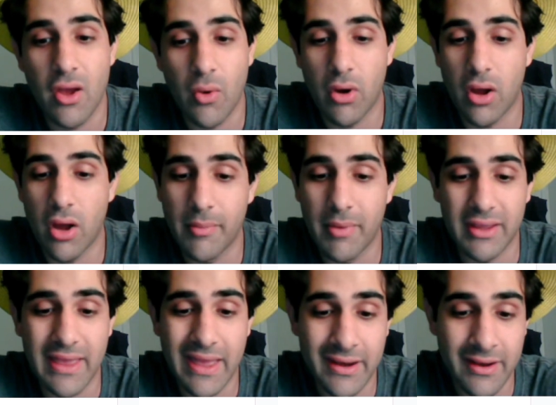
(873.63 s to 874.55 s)

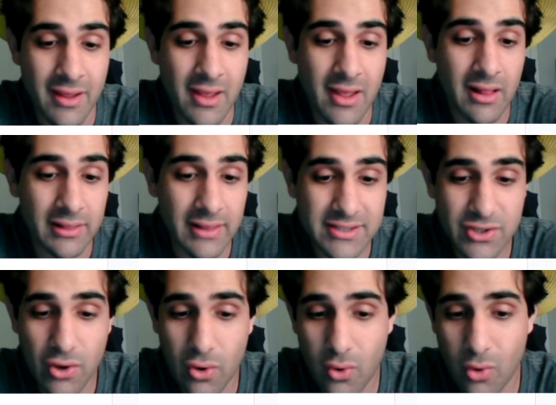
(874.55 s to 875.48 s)
Again, let's
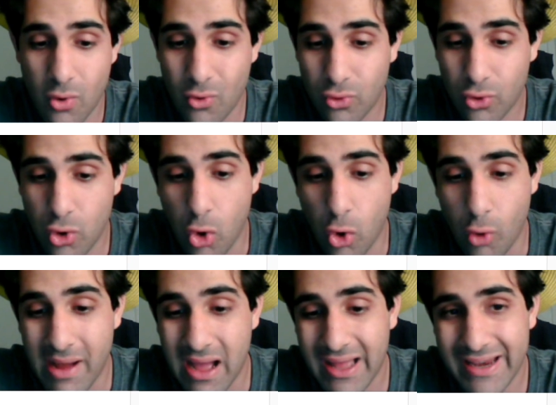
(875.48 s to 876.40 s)
go
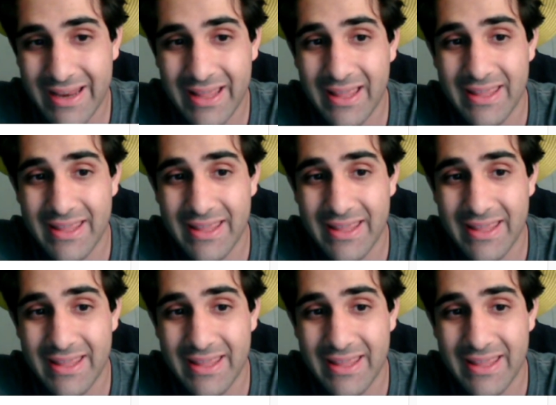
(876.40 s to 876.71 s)
Coman.